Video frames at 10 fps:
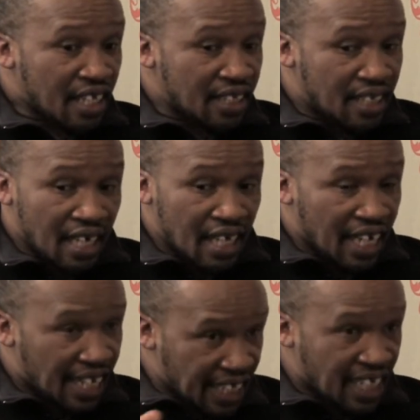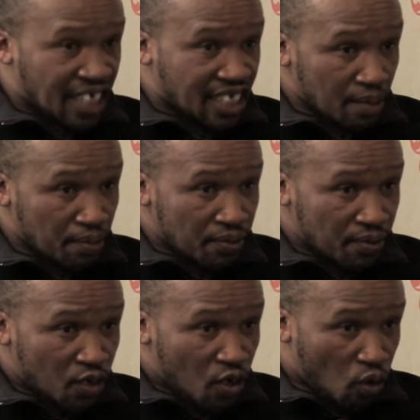the leadership
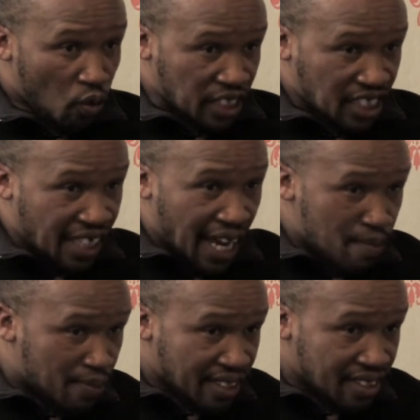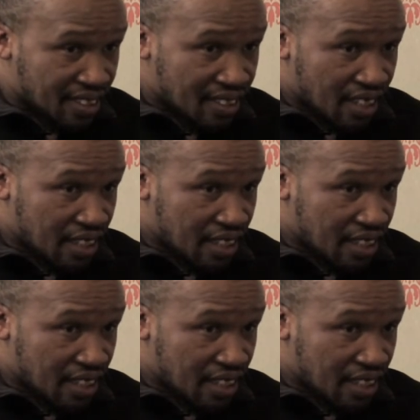with scribers,